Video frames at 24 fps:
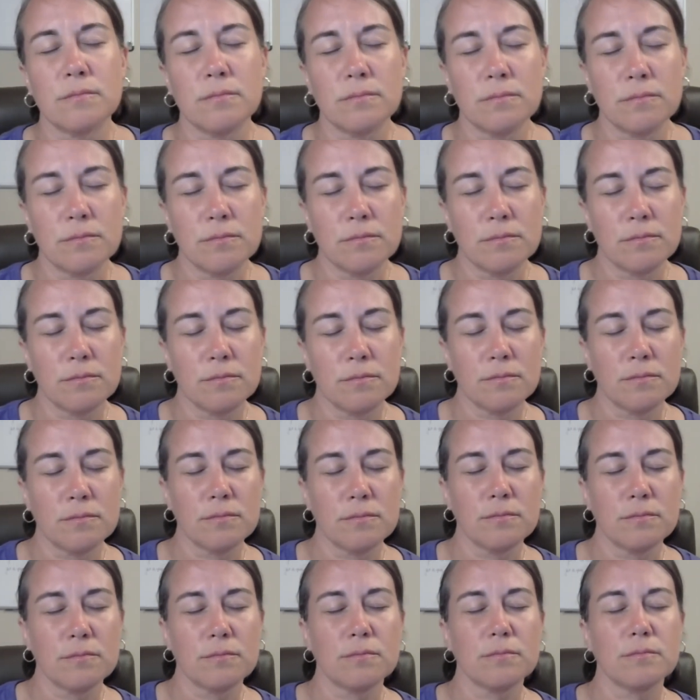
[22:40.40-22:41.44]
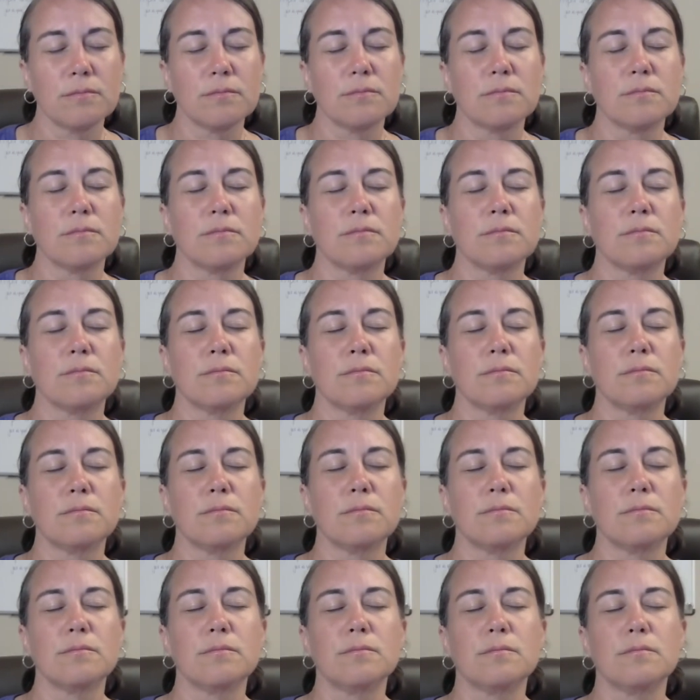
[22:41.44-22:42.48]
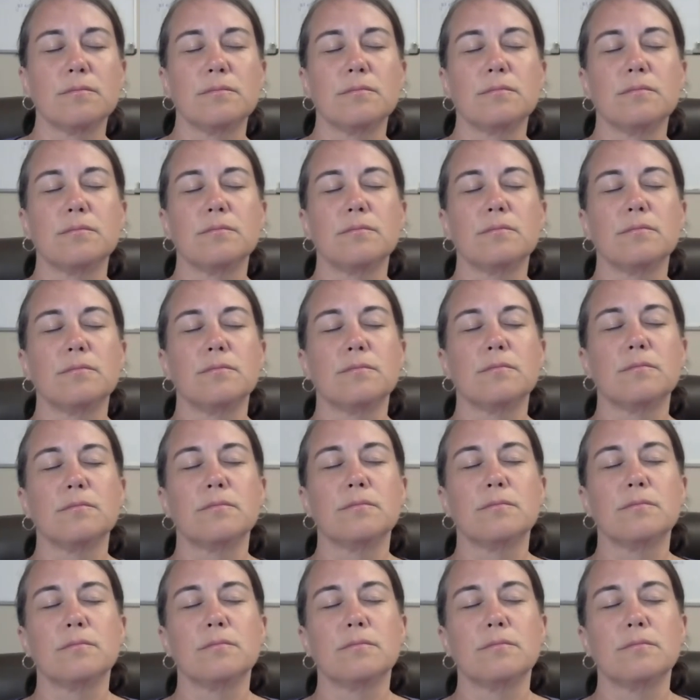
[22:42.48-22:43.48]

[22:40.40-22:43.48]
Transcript: (silence)